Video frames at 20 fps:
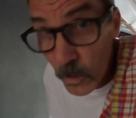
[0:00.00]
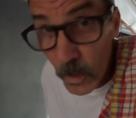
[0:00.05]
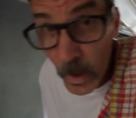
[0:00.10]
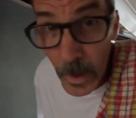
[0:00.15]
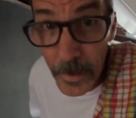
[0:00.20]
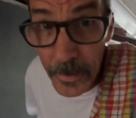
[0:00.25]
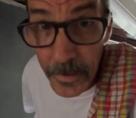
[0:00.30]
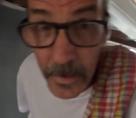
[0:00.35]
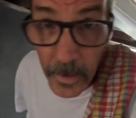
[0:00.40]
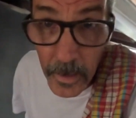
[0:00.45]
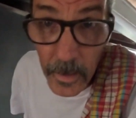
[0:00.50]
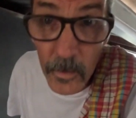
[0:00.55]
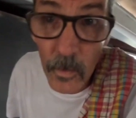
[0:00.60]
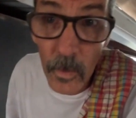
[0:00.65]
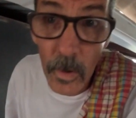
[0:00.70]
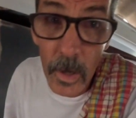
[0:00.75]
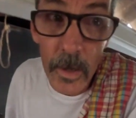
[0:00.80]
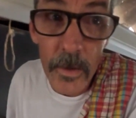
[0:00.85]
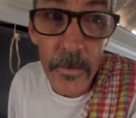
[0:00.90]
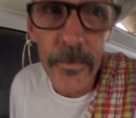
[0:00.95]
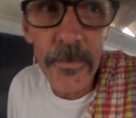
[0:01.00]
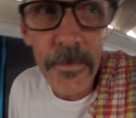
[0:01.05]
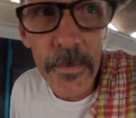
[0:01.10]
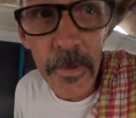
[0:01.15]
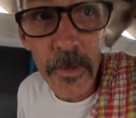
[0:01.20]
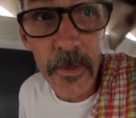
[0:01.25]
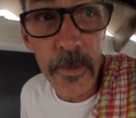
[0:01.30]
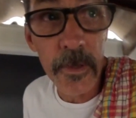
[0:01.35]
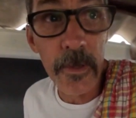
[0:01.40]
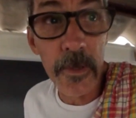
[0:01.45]
what I did was
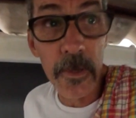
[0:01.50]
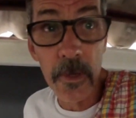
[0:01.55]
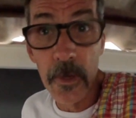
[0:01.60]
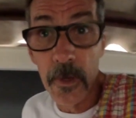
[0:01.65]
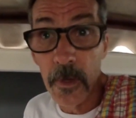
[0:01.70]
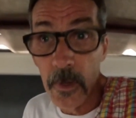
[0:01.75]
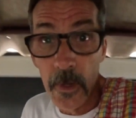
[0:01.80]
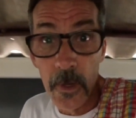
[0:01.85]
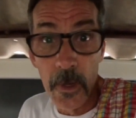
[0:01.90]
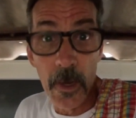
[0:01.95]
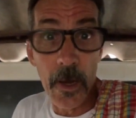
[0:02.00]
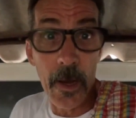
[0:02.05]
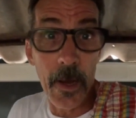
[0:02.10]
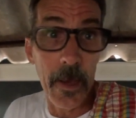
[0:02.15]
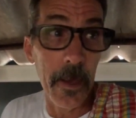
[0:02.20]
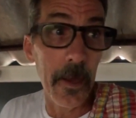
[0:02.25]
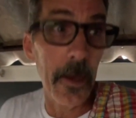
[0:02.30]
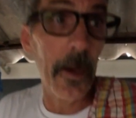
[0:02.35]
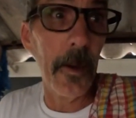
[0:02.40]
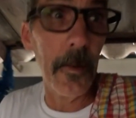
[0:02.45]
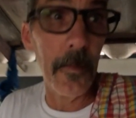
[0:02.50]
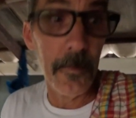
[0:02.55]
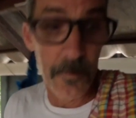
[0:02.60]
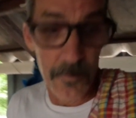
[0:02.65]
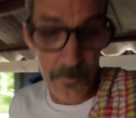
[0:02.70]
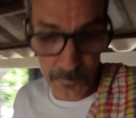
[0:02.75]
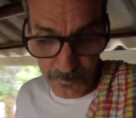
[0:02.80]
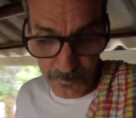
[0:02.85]
I, um,